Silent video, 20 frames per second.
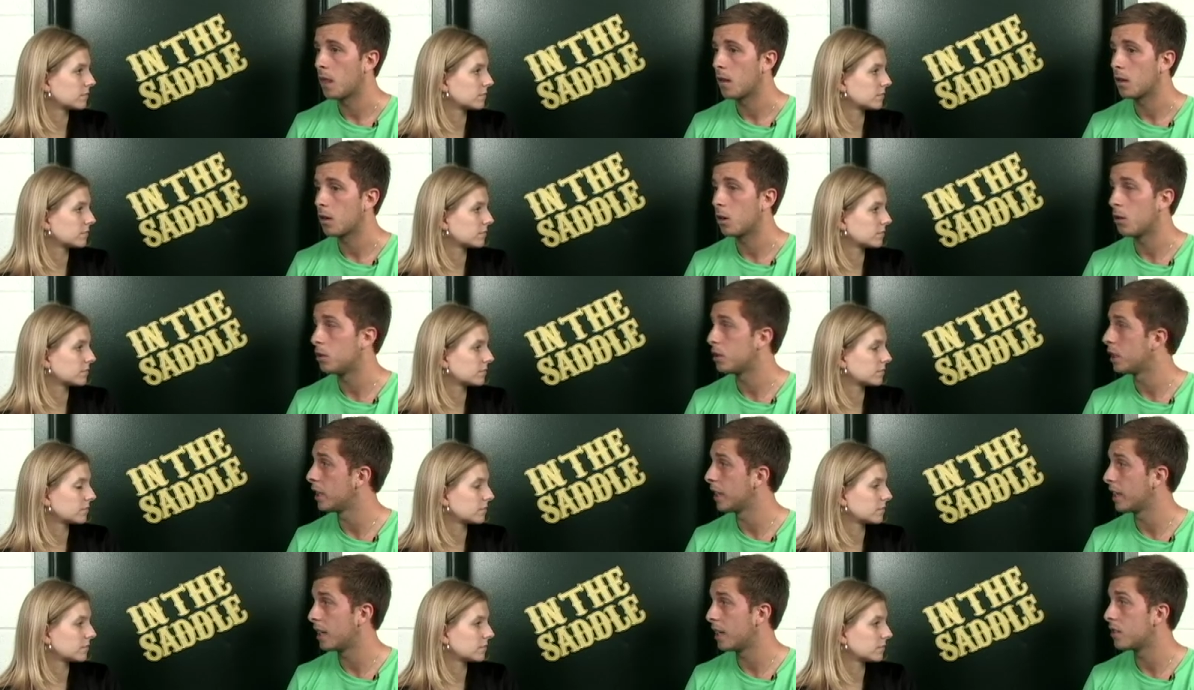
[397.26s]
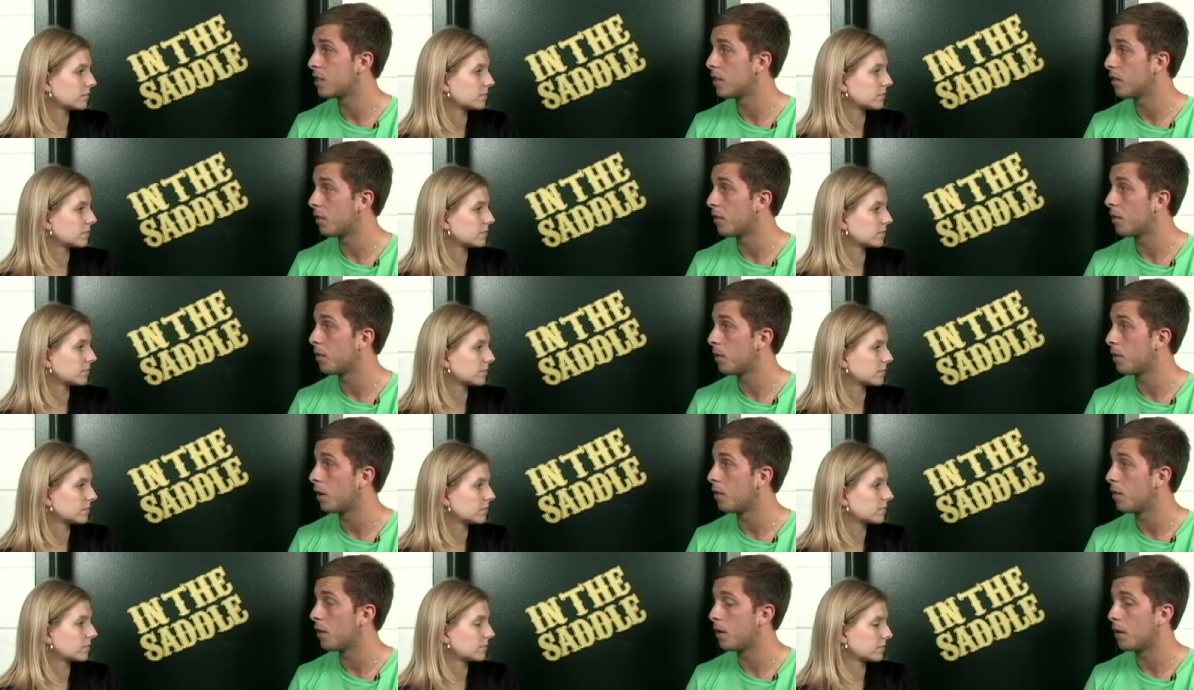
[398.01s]
Speaker 1: Coaching kids of
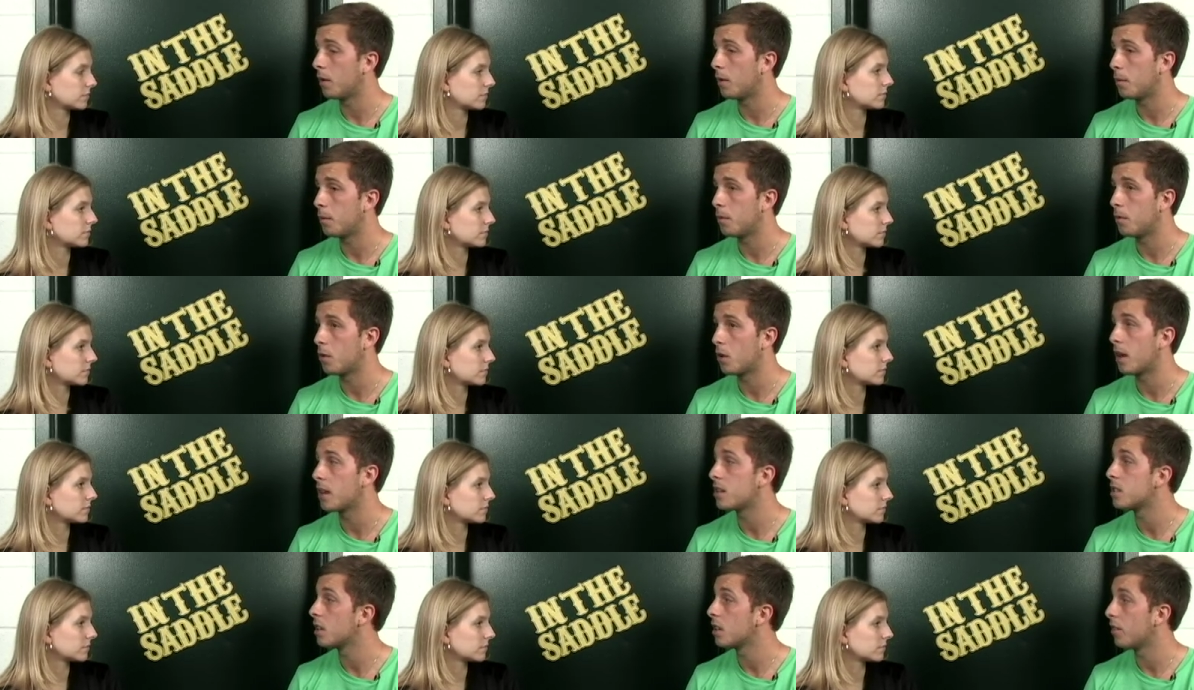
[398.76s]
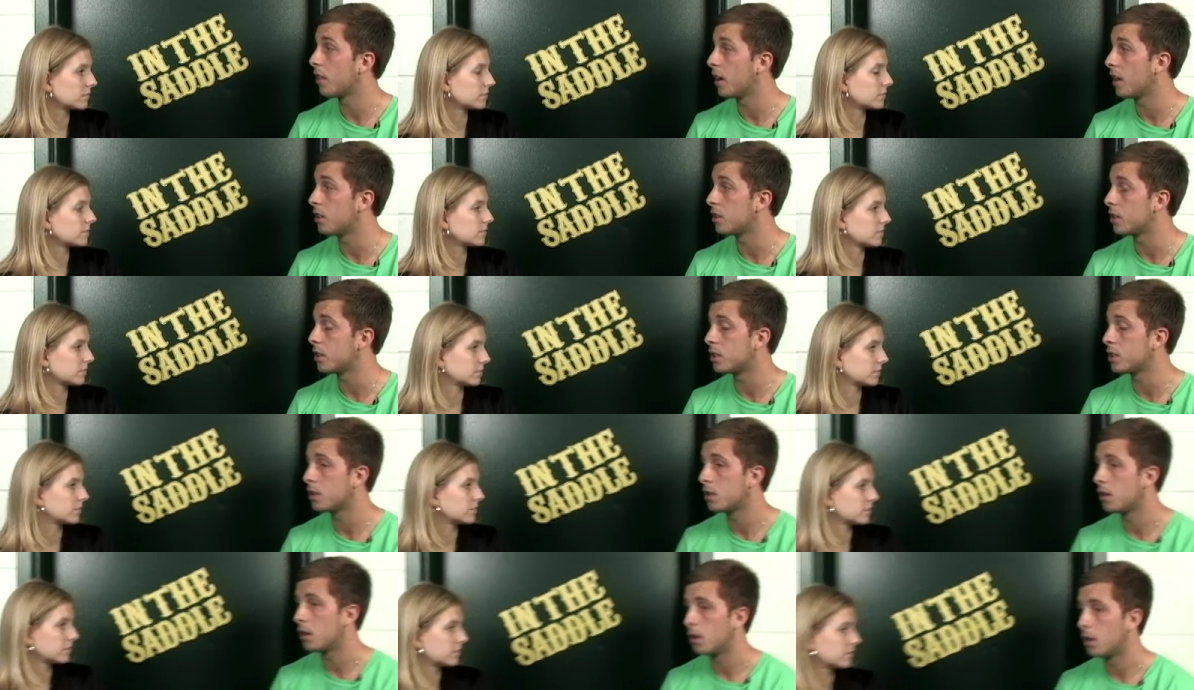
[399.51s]
a variety of ages.